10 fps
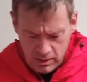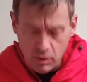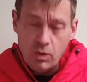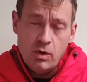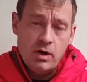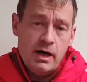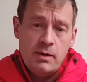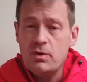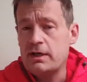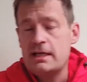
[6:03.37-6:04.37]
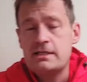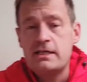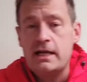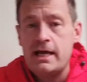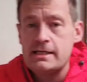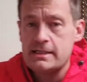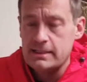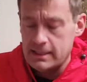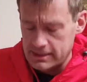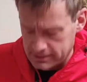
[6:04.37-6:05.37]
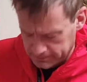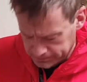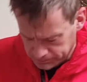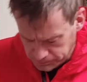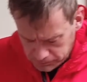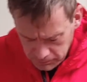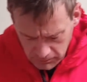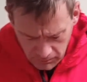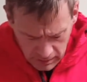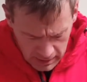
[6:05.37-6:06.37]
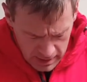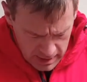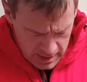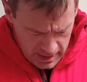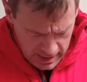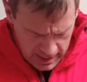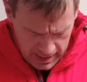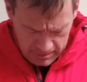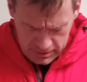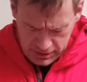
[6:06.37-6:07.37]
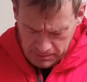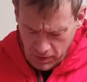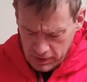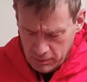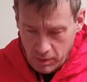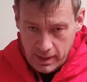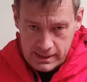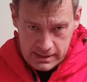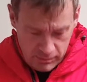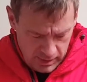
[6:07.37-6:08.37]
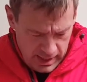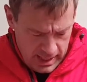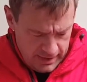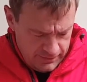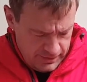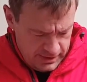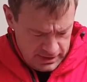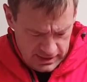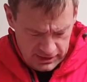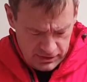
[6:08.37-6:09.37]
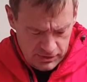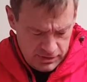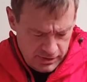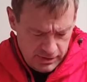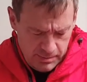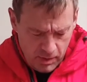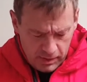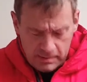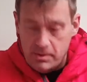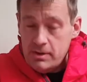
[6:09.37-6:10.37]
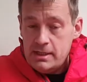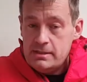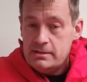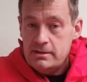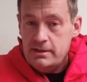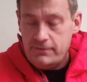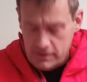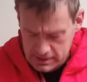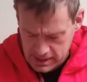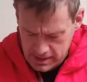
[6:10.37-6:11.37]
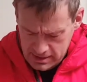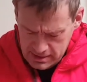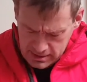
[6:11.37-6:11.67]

or want to get into your layers underneath. So pocket wise, we have these two sort of Napoleon pockets in the front here.